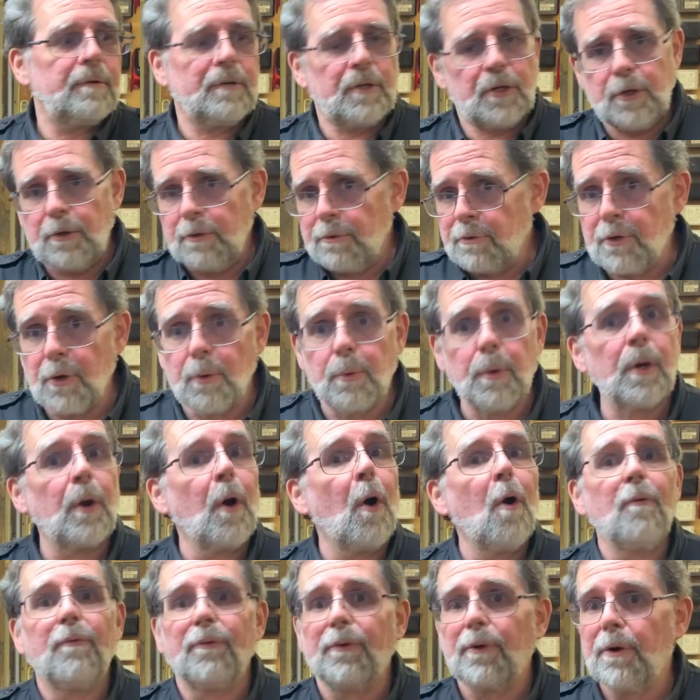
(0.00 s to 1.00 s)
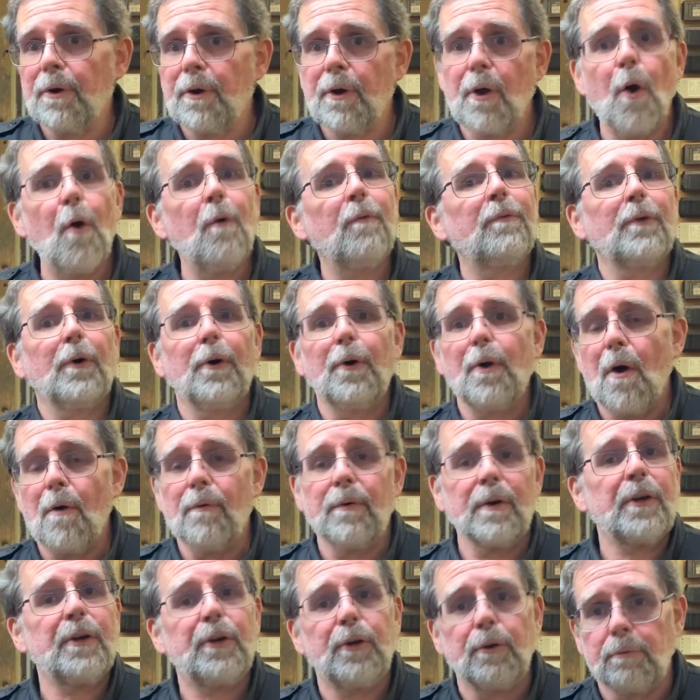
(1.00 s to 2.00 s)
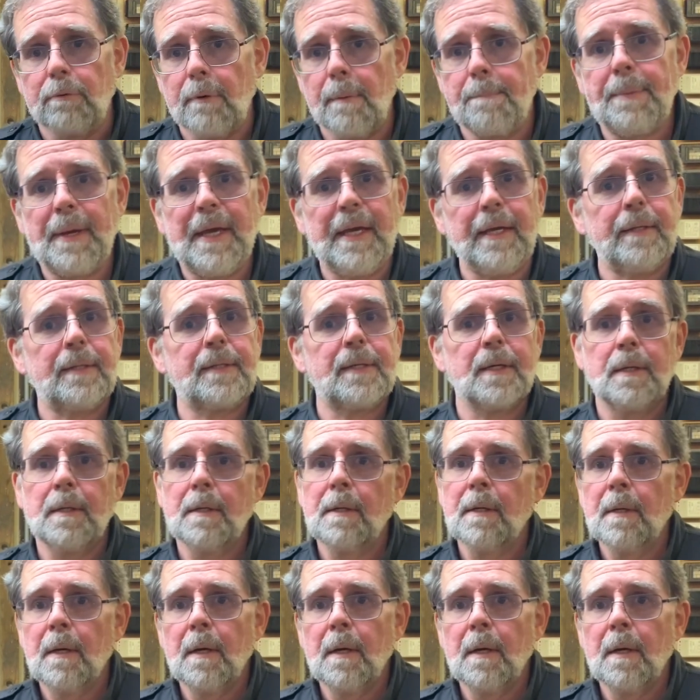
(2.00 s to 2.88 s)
You do it over and over and over. You repeat.